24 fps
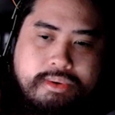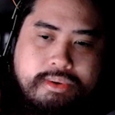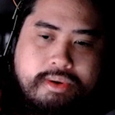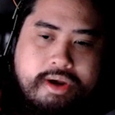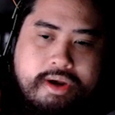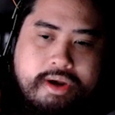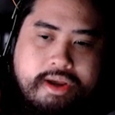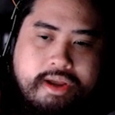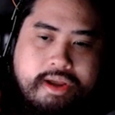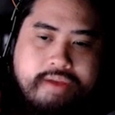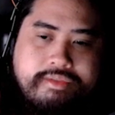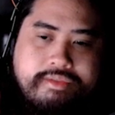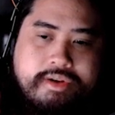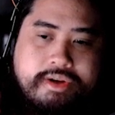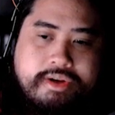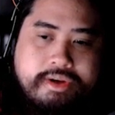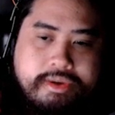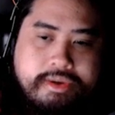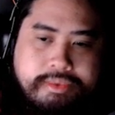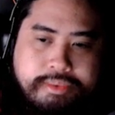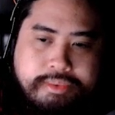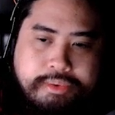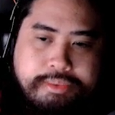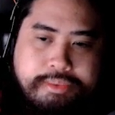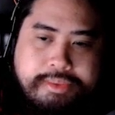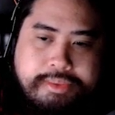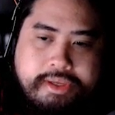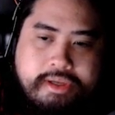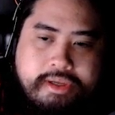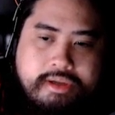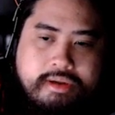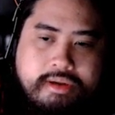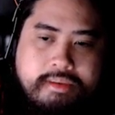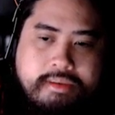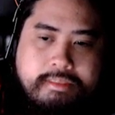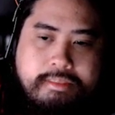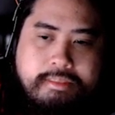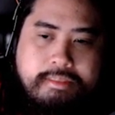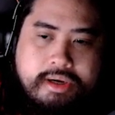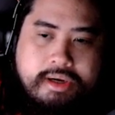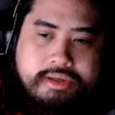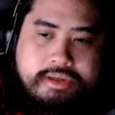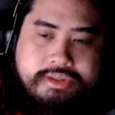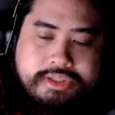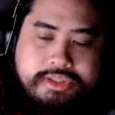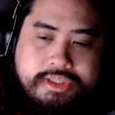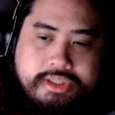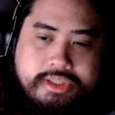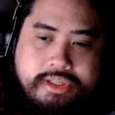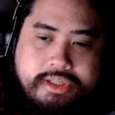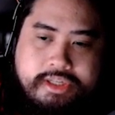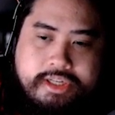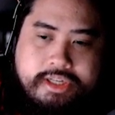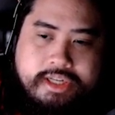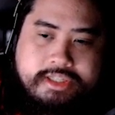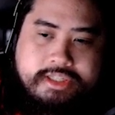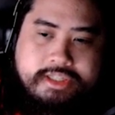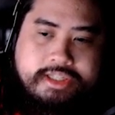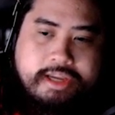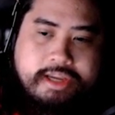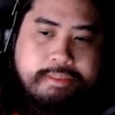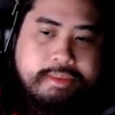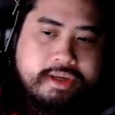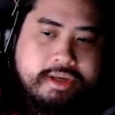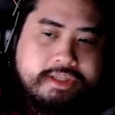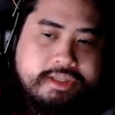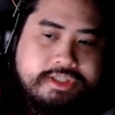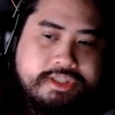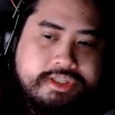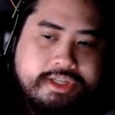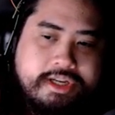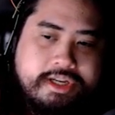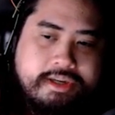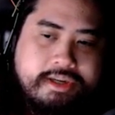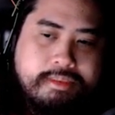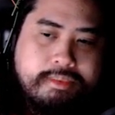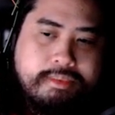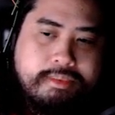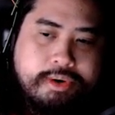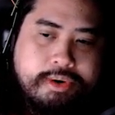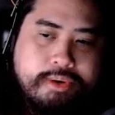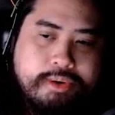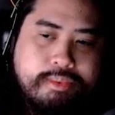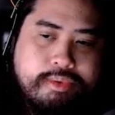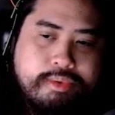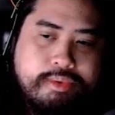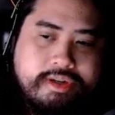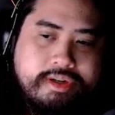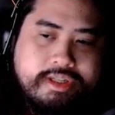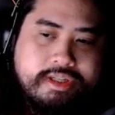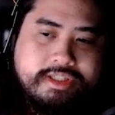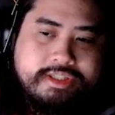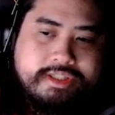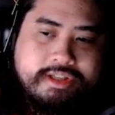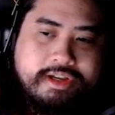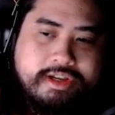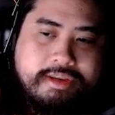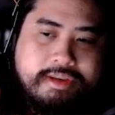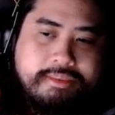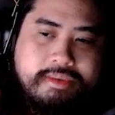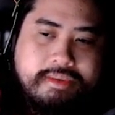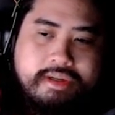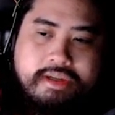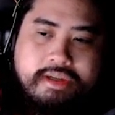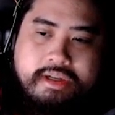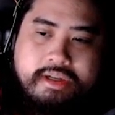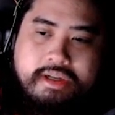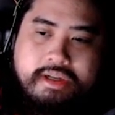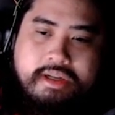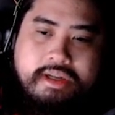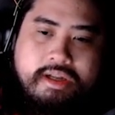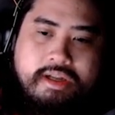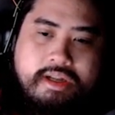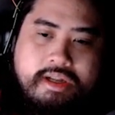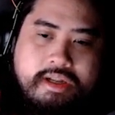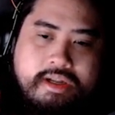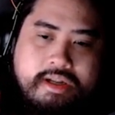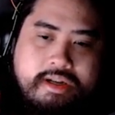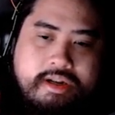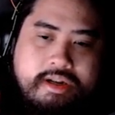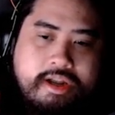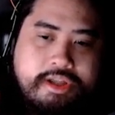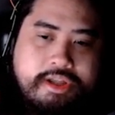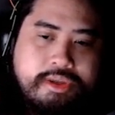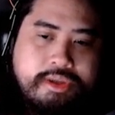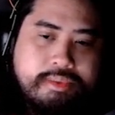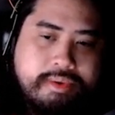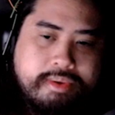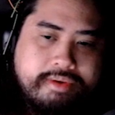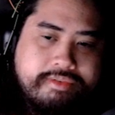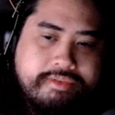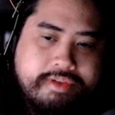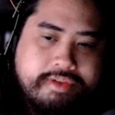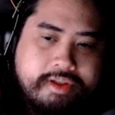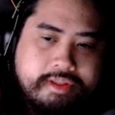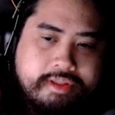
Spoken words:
I have a good Ruby Bakushin. Yes, I managed to get a great one this time. Not UF yet,